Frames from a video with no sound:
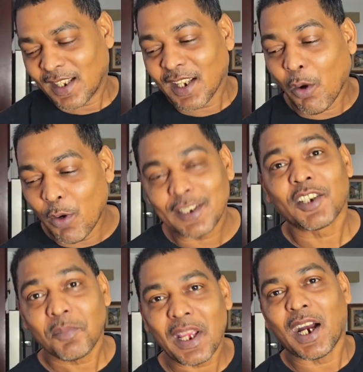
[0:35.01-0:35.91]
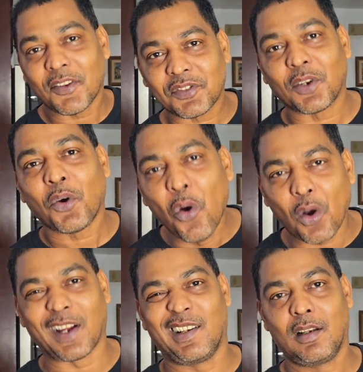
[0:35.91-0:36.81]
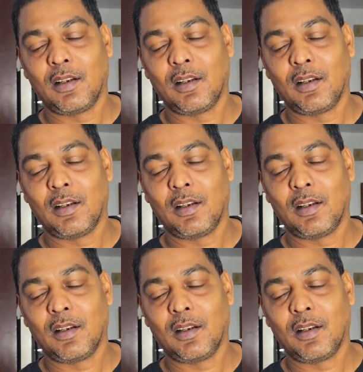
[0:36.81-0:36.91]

That one gonna be off the hook.